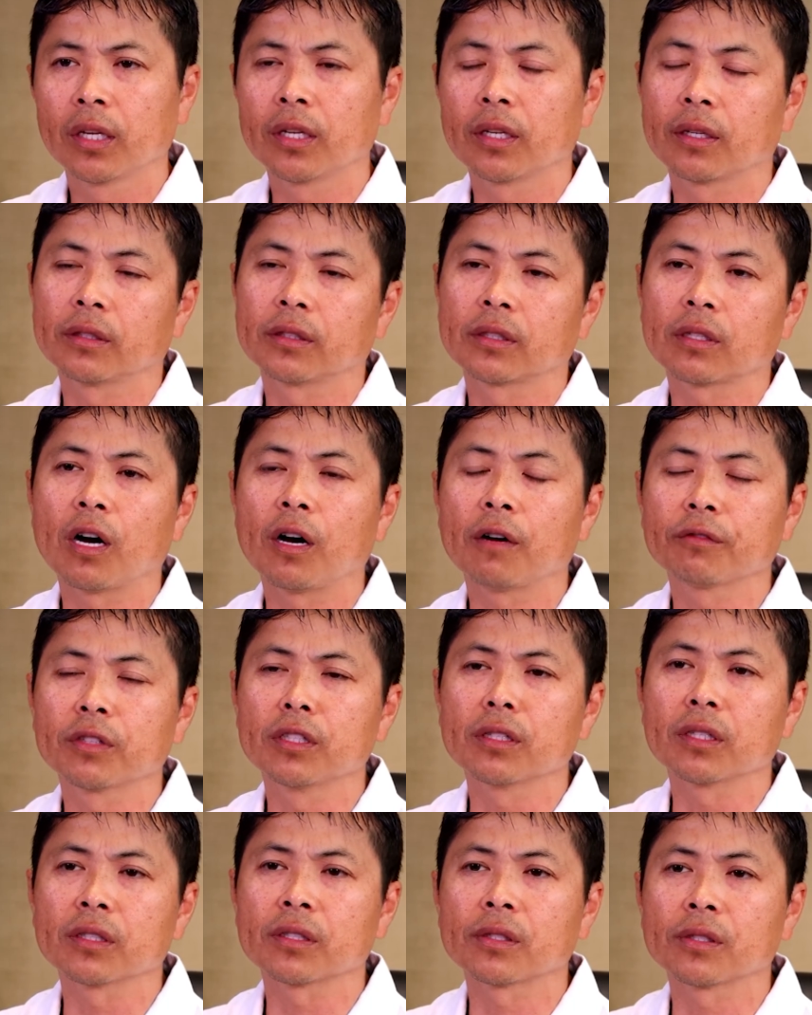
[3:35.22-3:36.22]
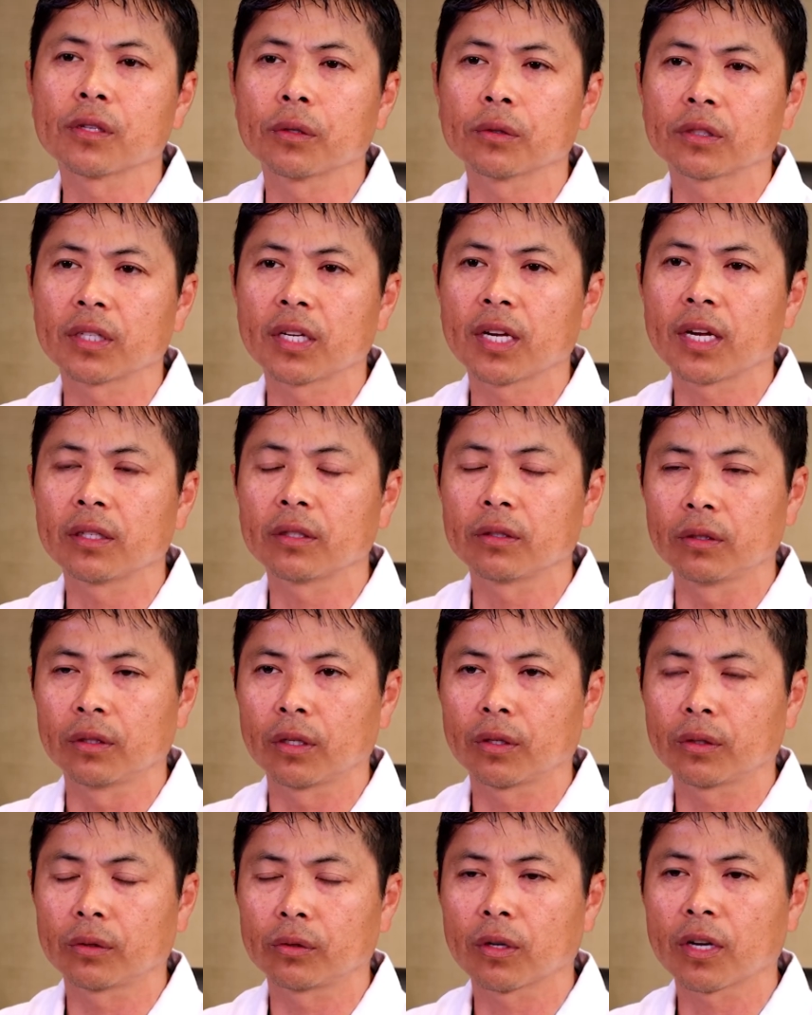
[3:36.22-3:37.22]
It's often associated,
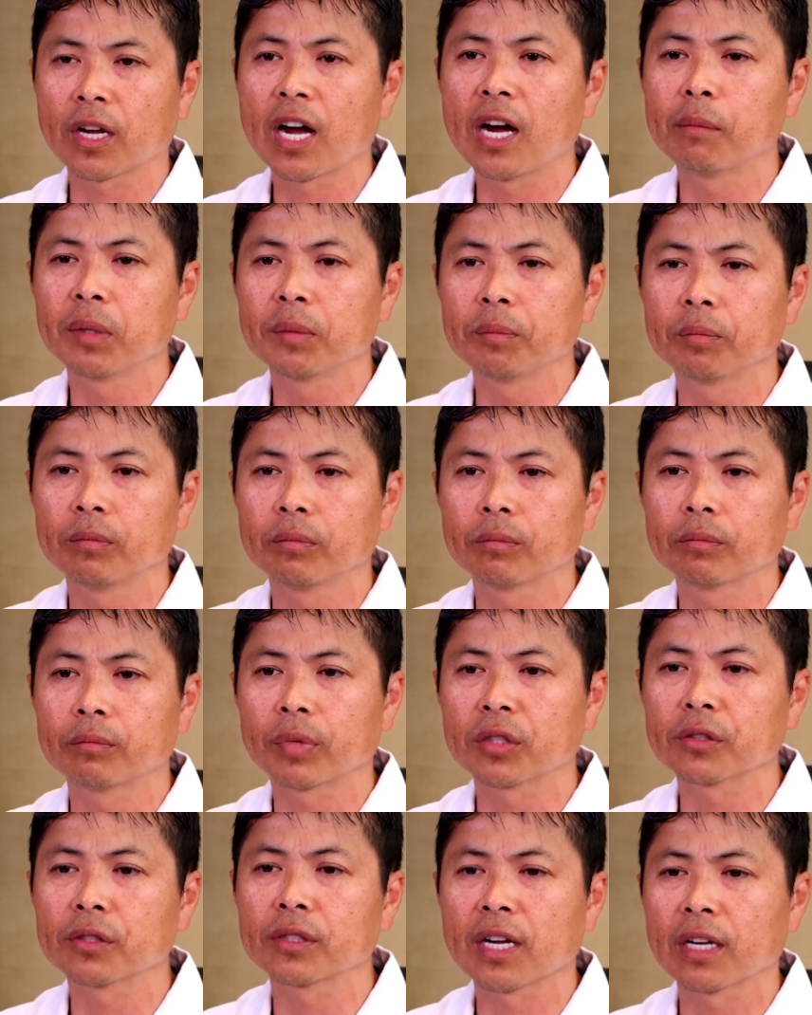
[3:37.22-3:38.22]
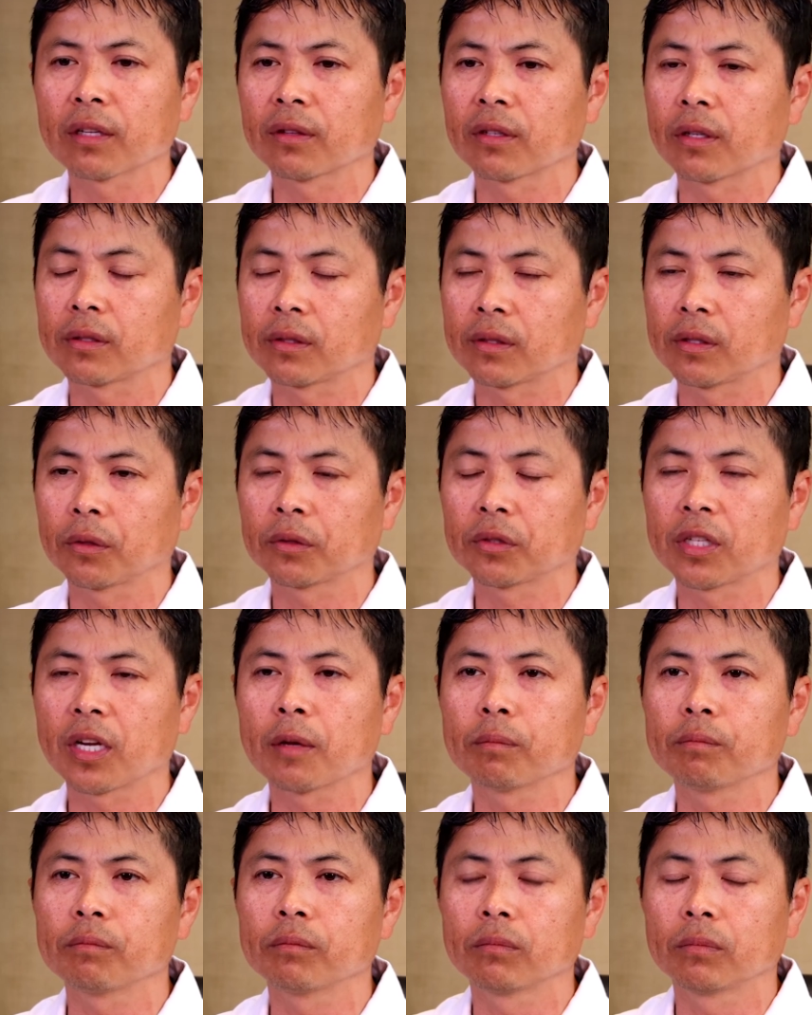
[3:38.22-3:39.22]
your common person out there
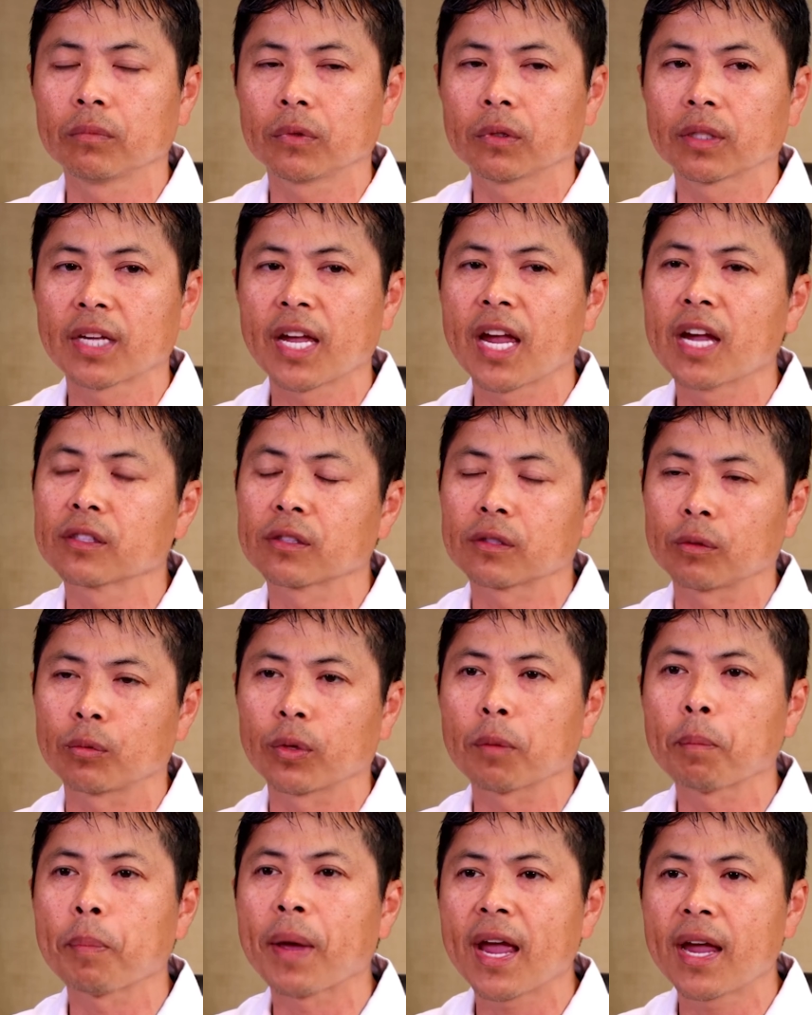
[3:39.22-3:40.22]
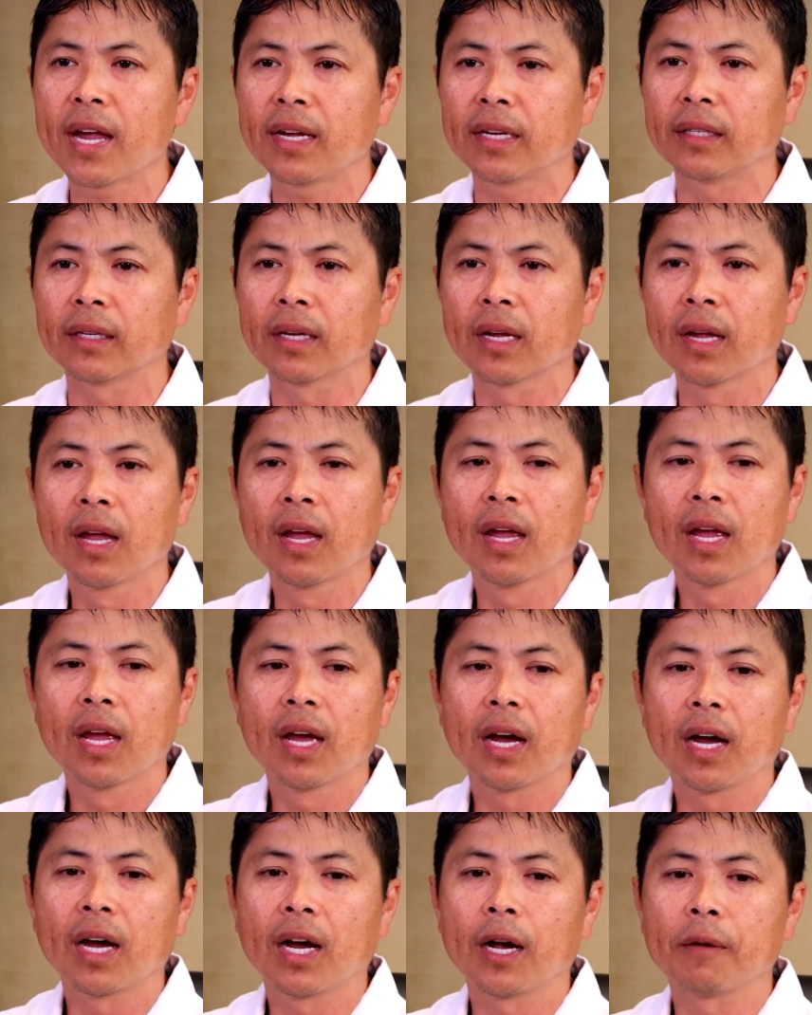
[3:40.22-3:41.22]
associate cancer with pain,
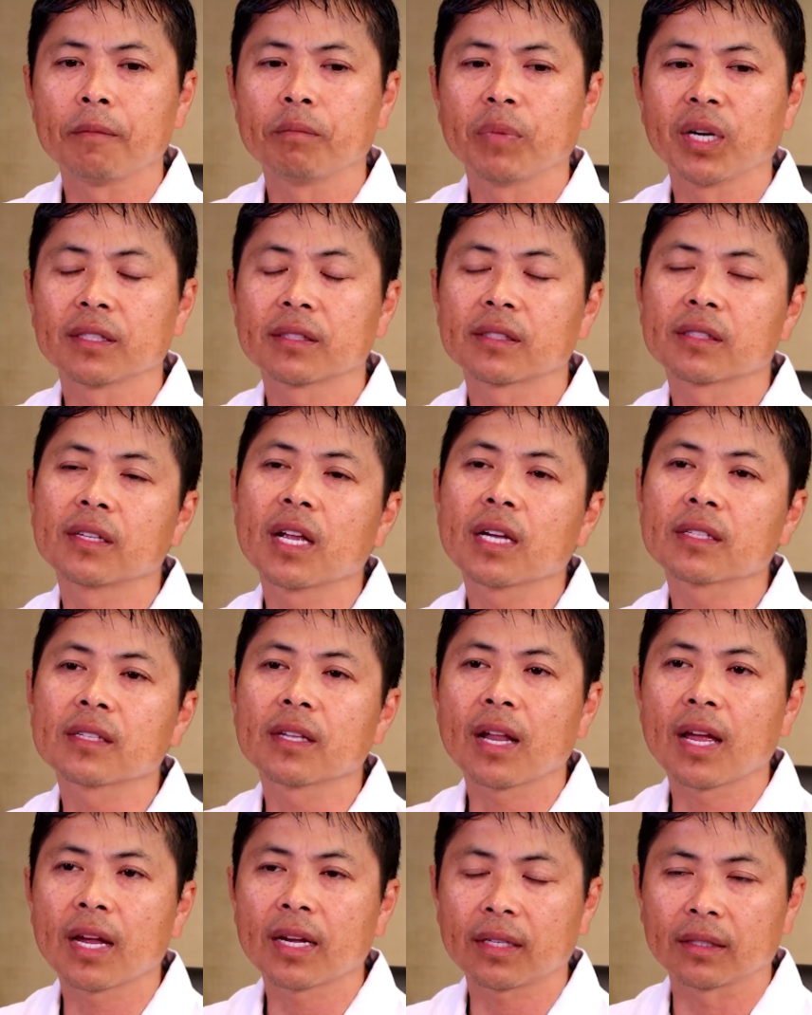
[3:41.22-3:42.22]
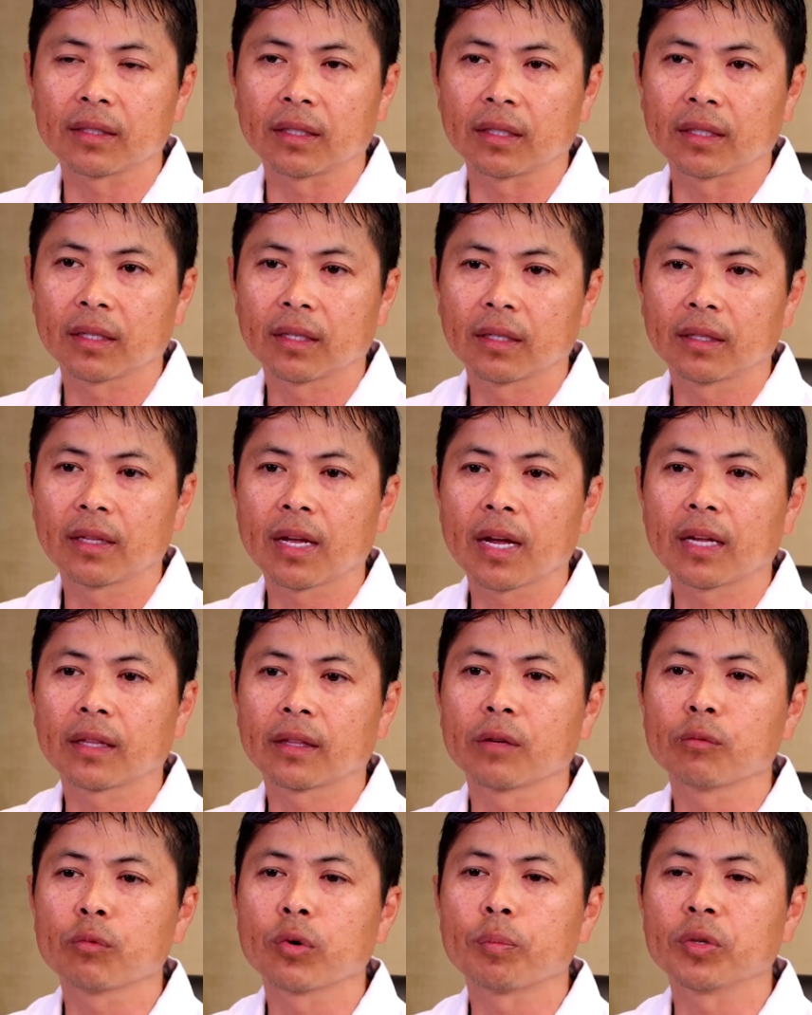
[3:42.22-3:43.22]
but it's less likely
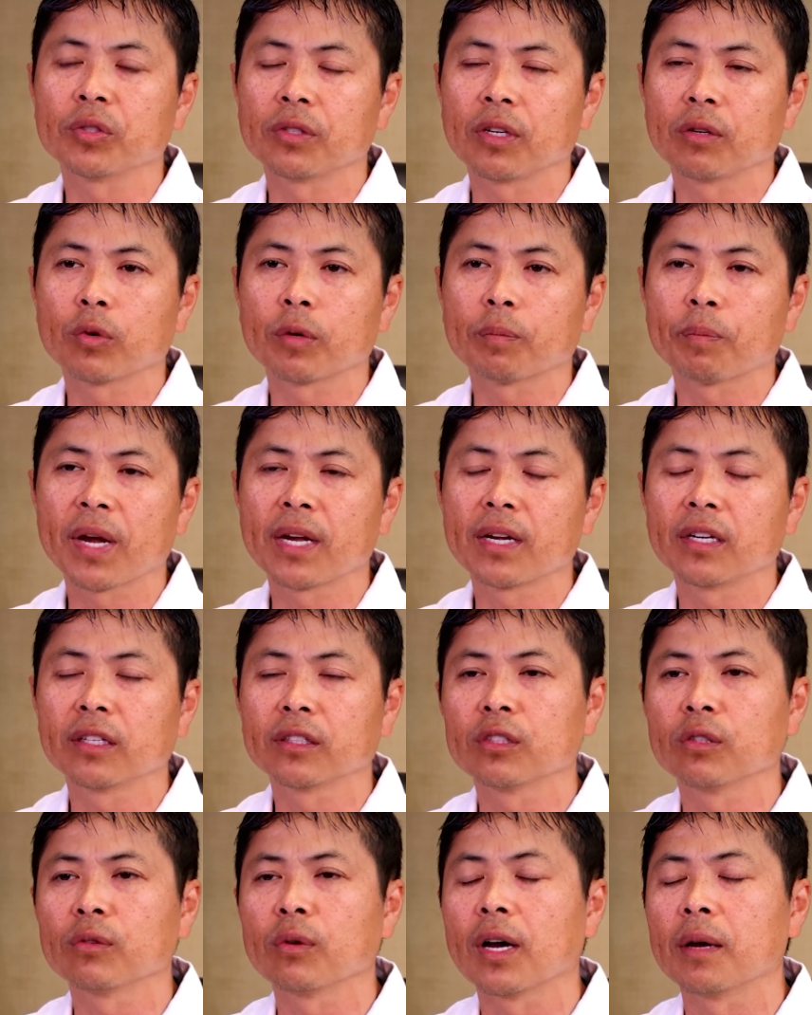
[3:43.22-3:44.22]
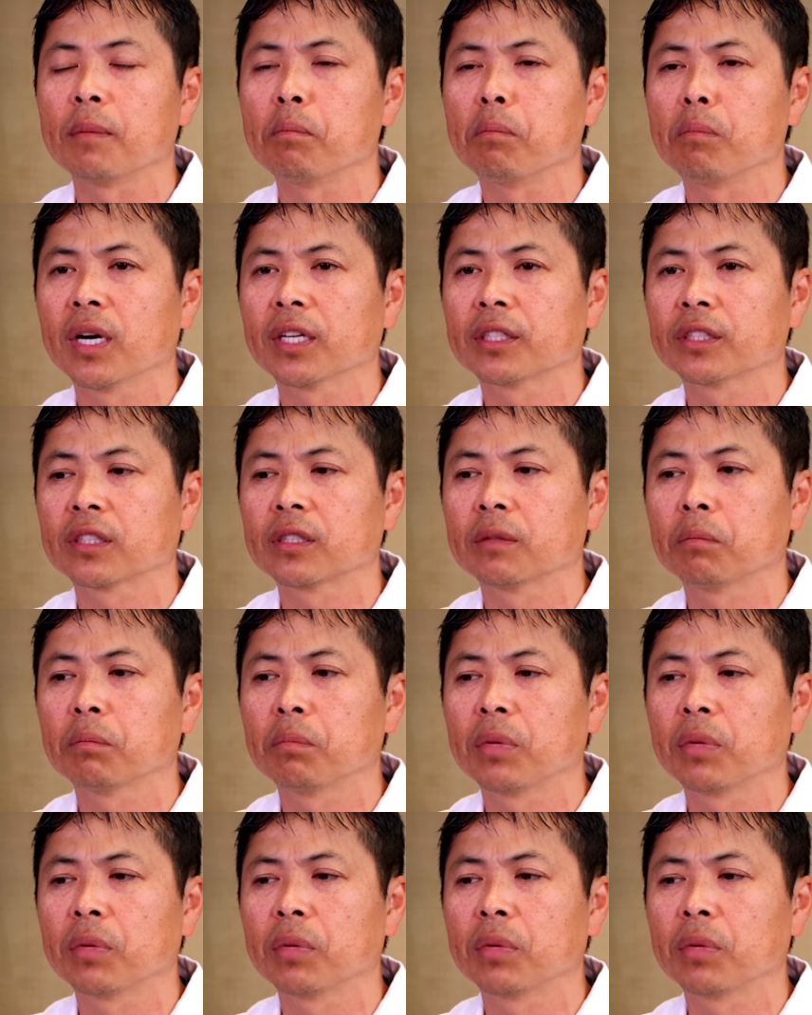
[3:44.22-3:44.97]
that they will present with pain into a much